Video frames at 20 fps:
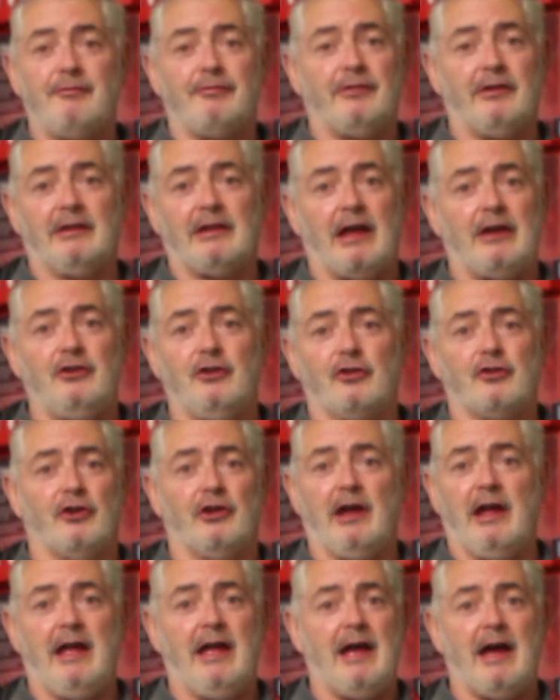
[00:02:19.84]
thing that you're
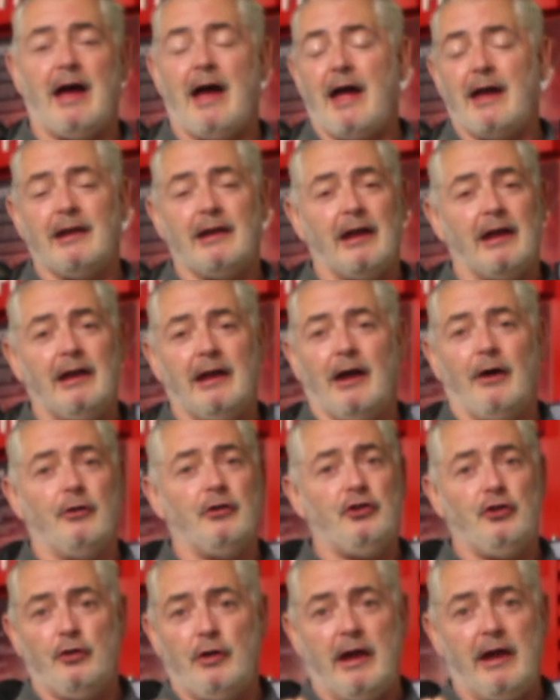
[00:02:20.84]
going to hear, and
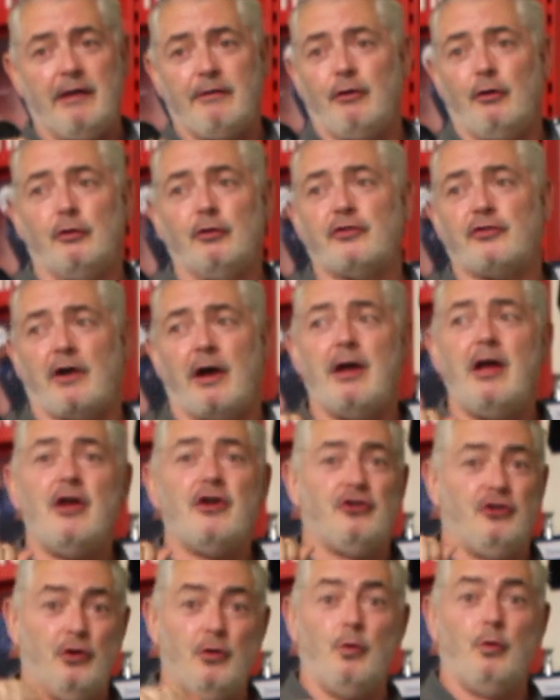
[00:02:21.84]
you hear it all the time,
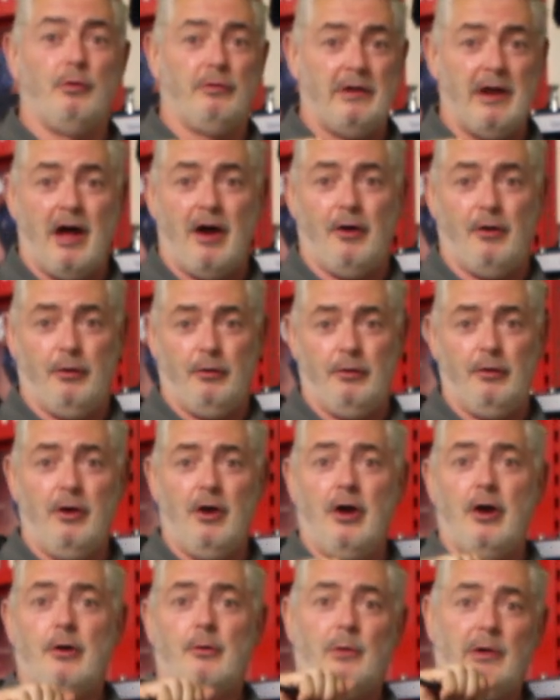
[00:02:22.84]
you will know
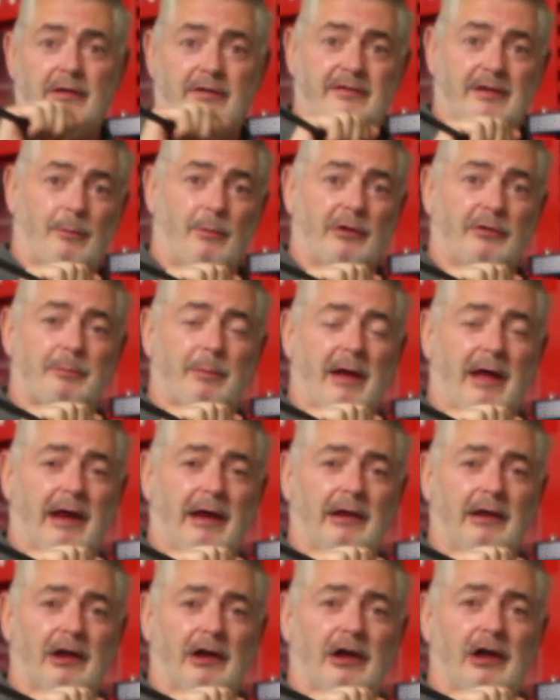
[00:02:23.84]
when someone's
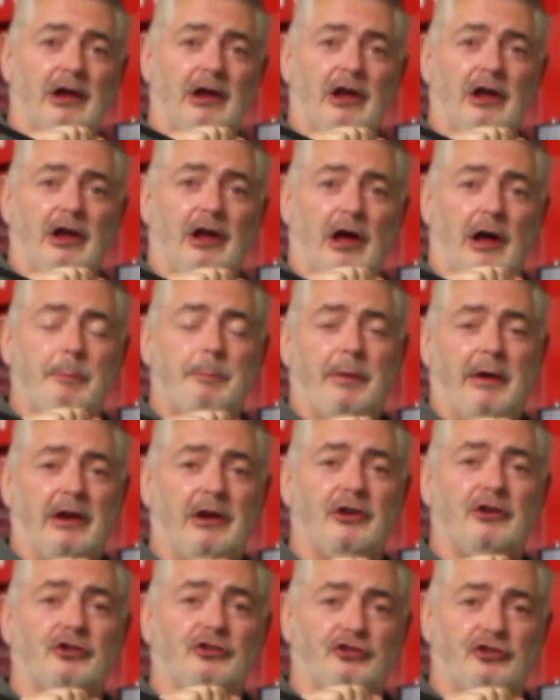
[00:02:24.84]
playing a PING